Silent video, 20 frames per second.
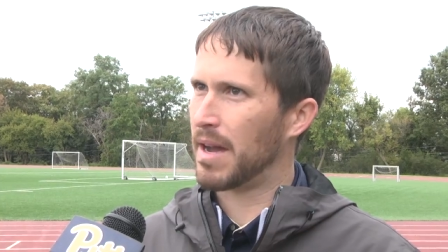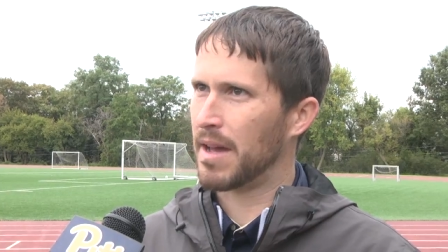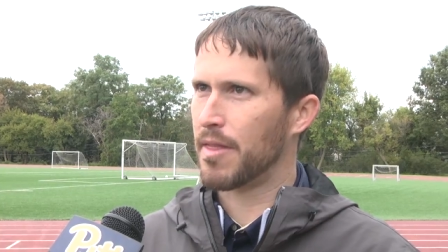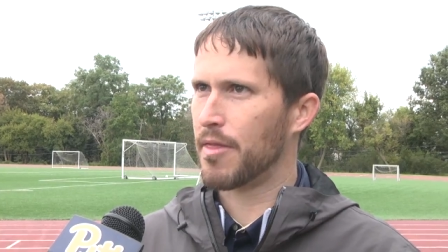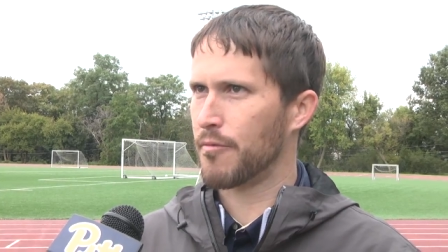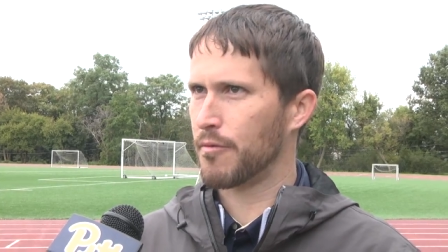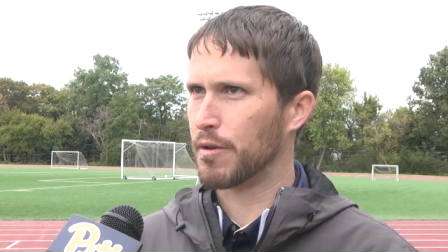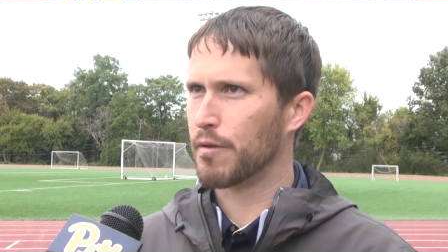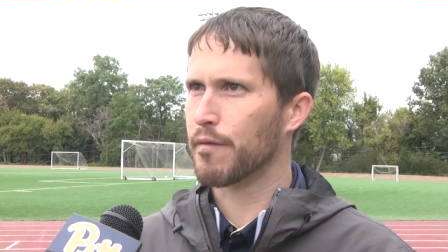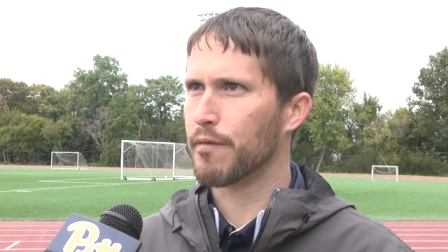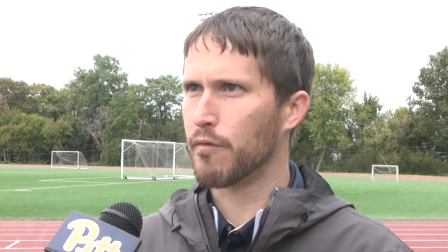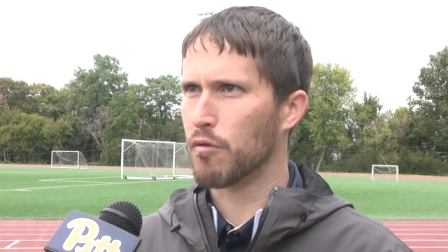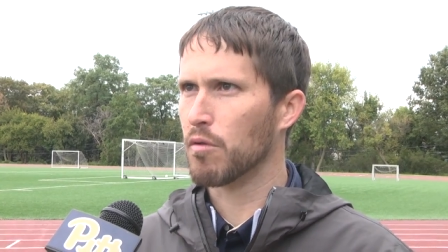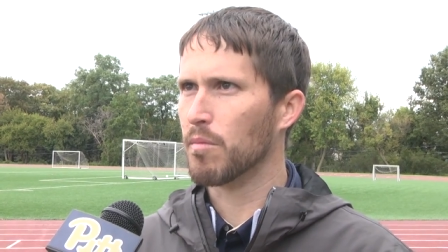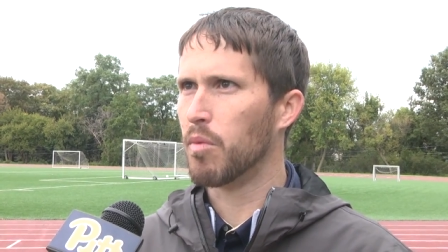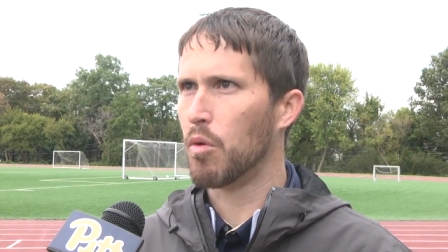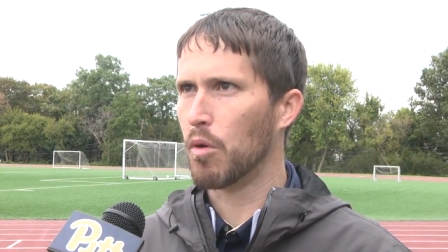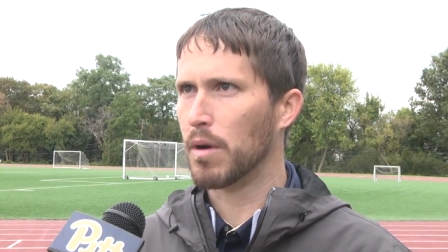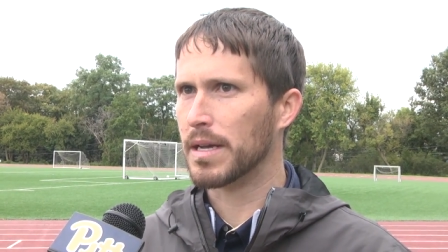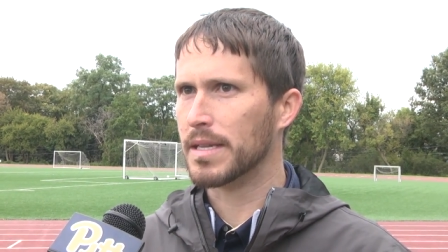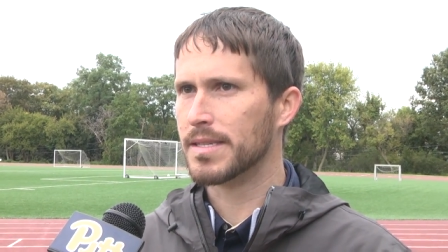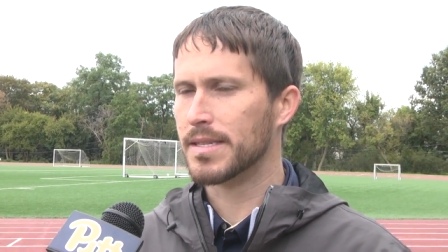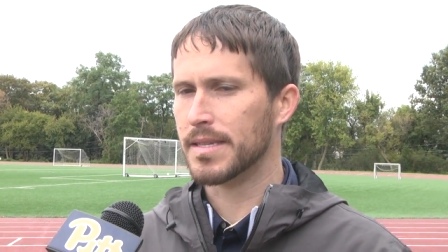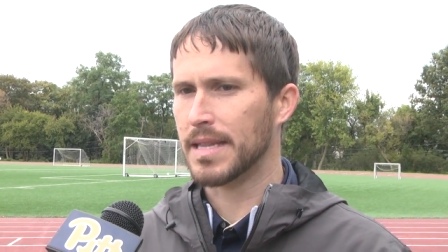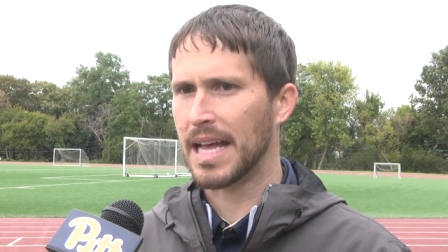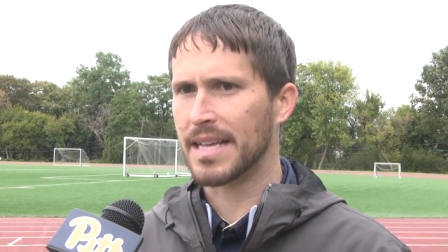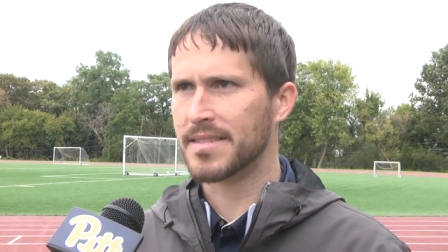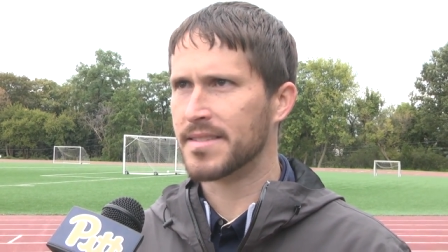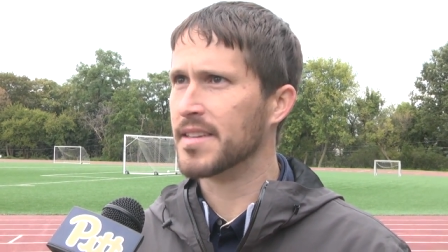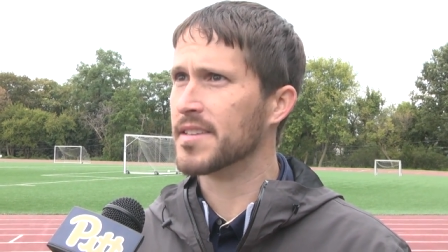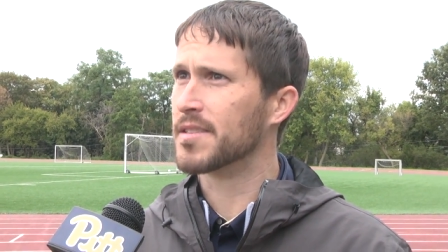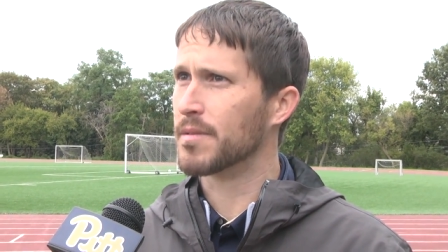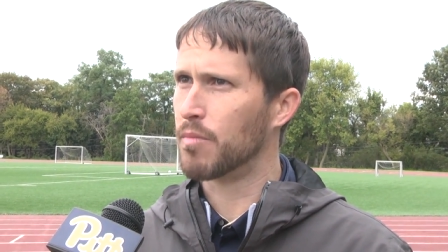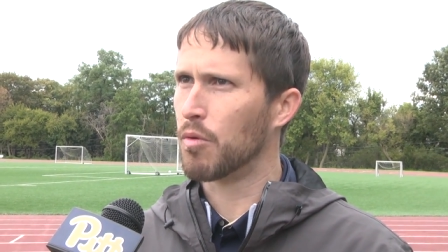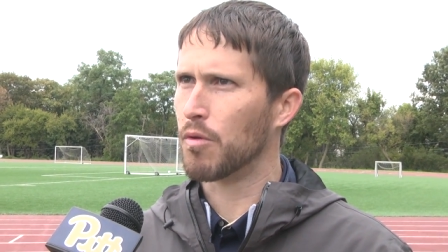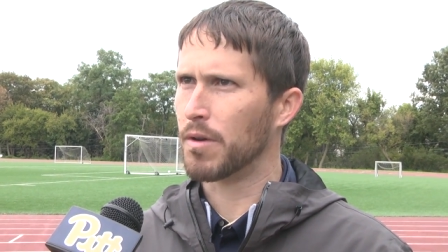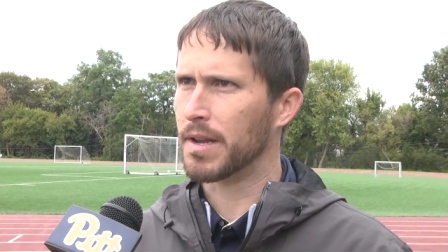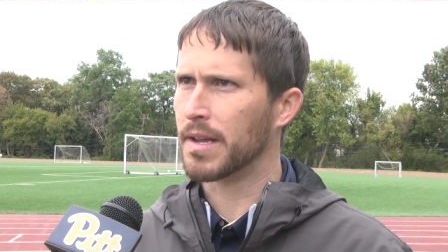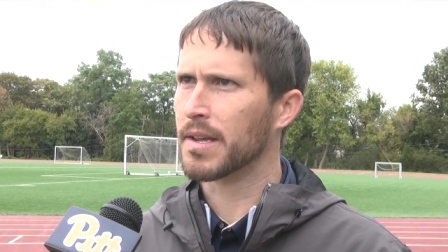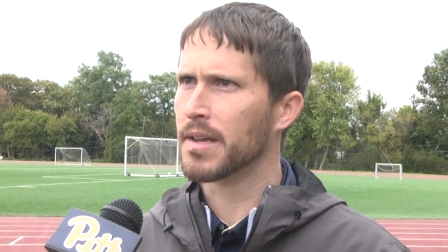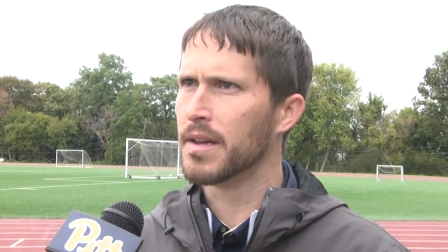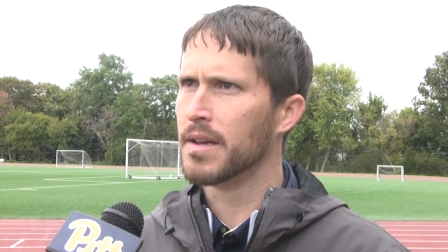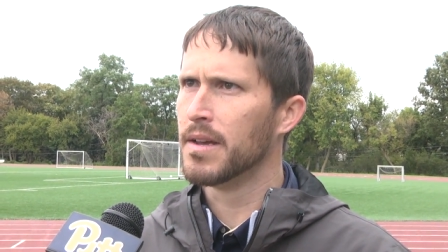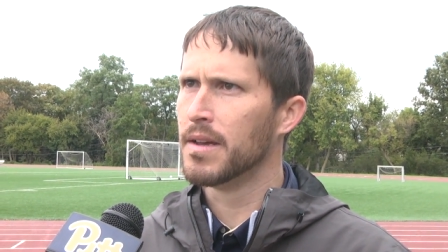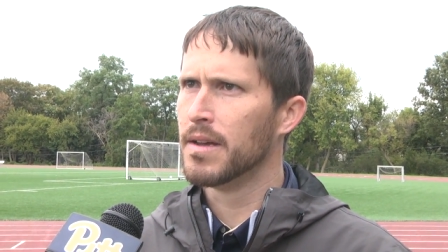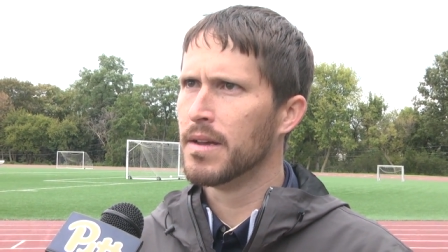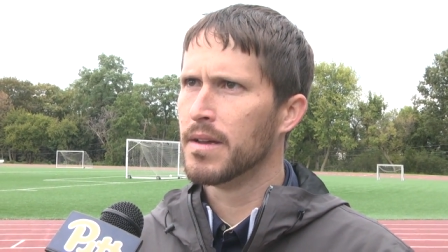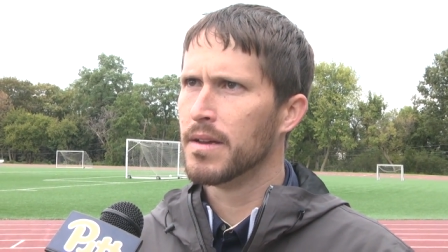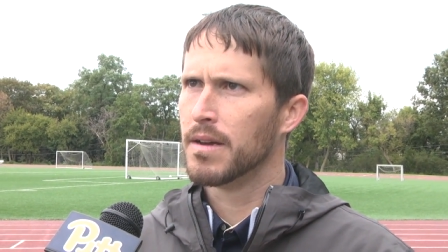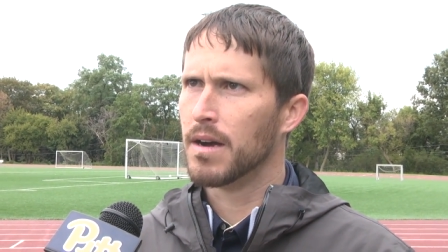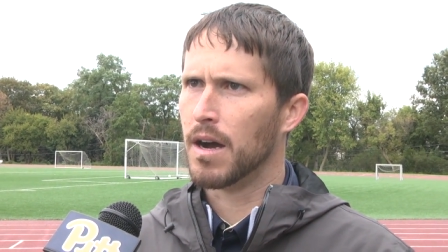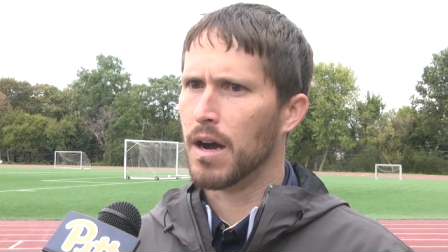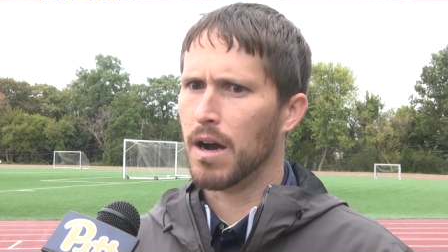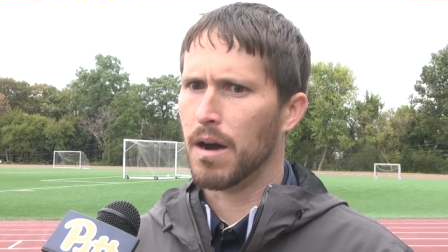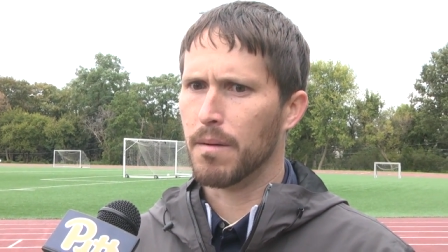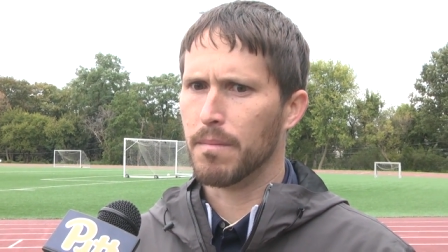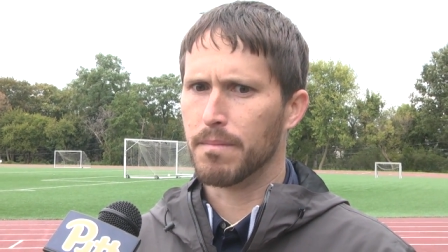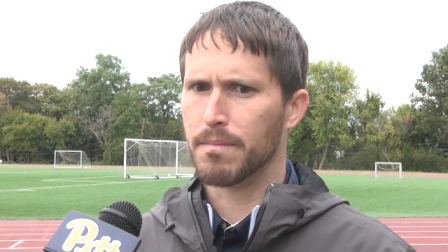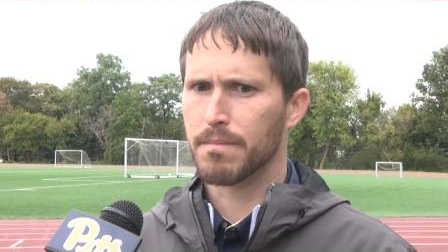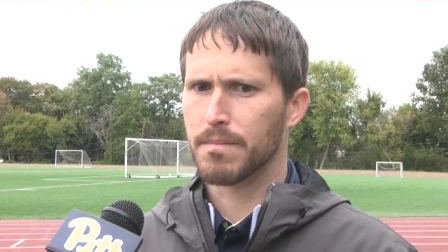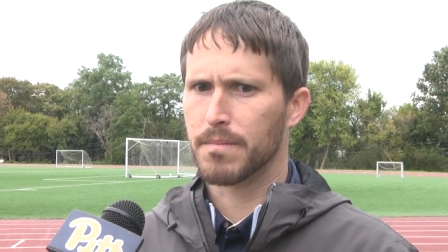by three or four points, and that's disappointing. Um,